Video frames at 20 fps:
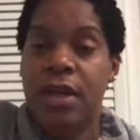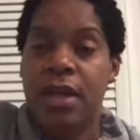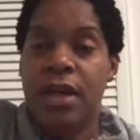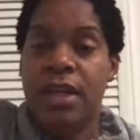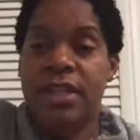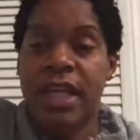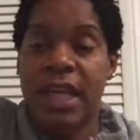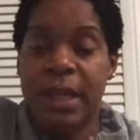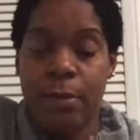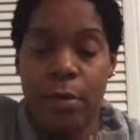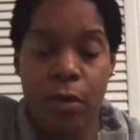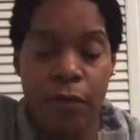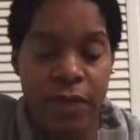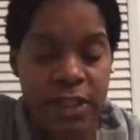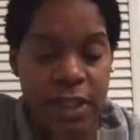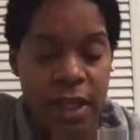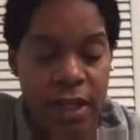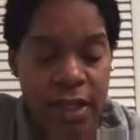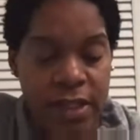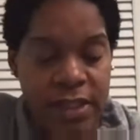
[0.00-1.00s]
Is that a movie,
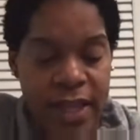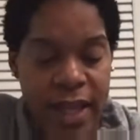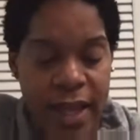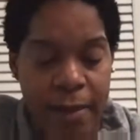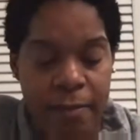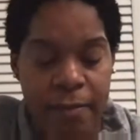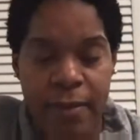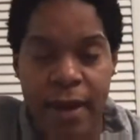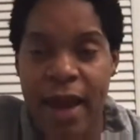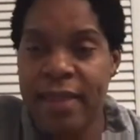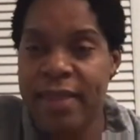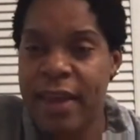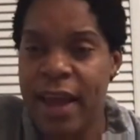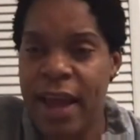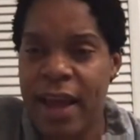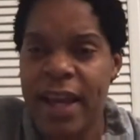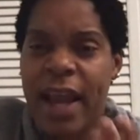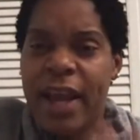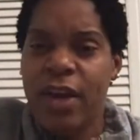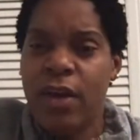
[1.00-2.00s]
Son of Sam?
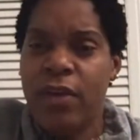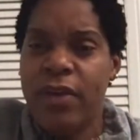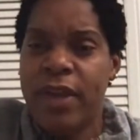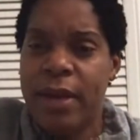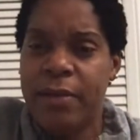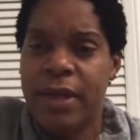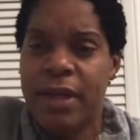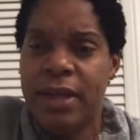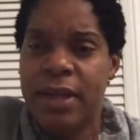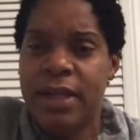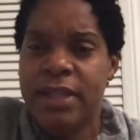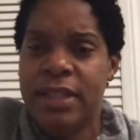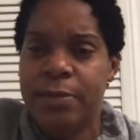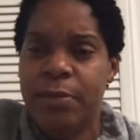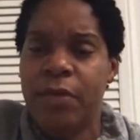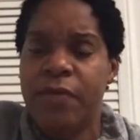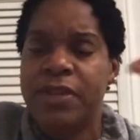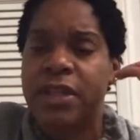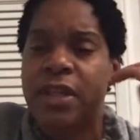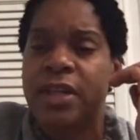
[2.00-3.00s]
Yeah, I know that. It's a
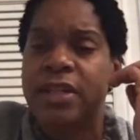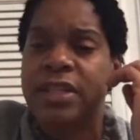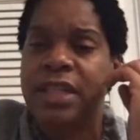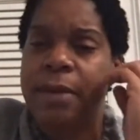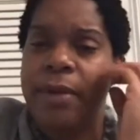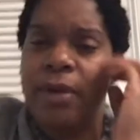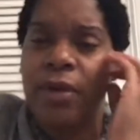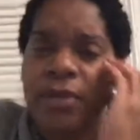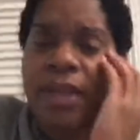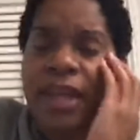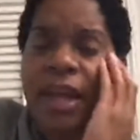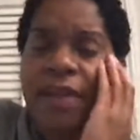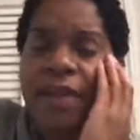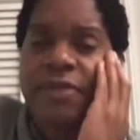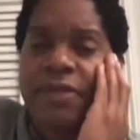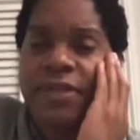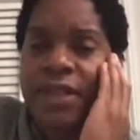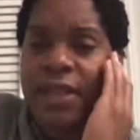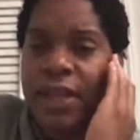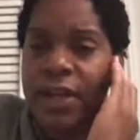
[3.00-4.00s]
movie, Son of Sam. I don't think I've
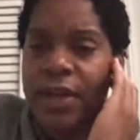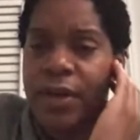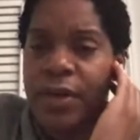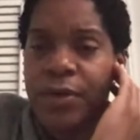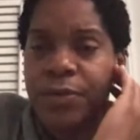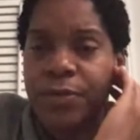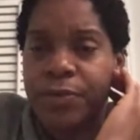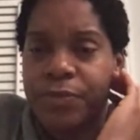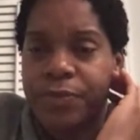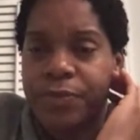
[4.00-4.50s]
seen it, though.